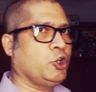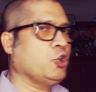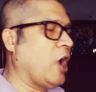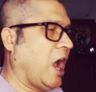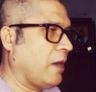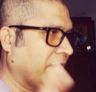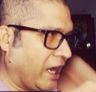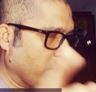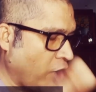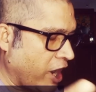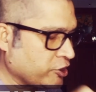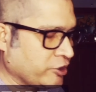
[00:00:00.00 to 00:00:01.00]
You have an
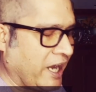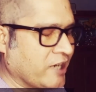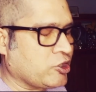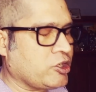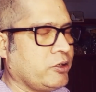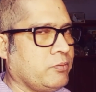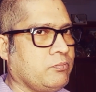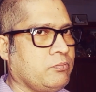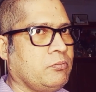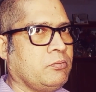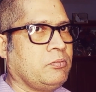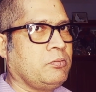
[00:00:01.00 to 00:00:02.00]
Android set,
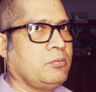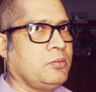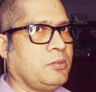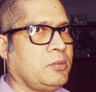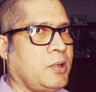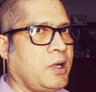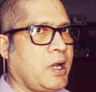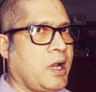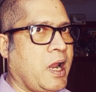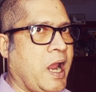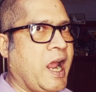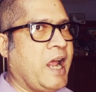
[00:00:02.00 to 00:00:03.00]

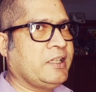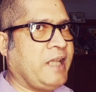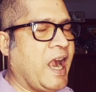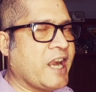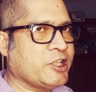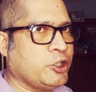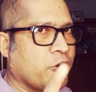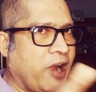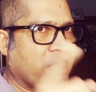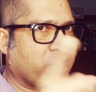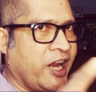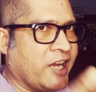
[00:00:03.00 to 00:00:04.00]
and that is
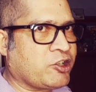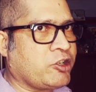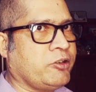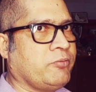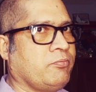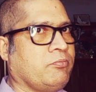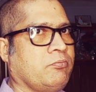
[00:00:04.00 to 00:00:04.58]
your asset.